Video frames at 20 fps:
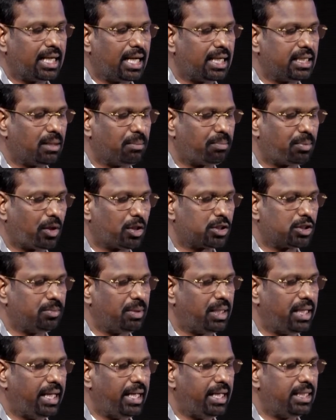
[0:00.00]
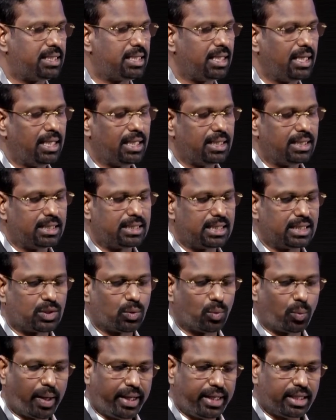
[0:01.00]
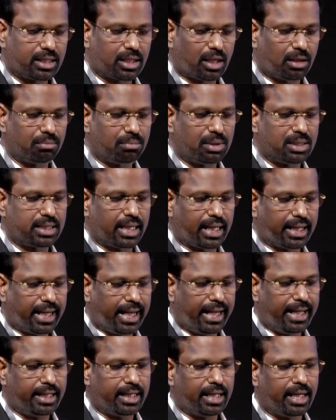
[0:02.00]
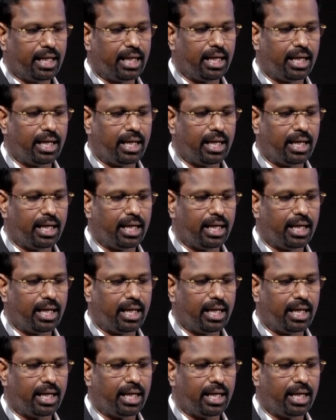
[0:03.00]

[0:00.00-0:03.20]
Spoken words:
at the proximal edge. This is white thrombus, again,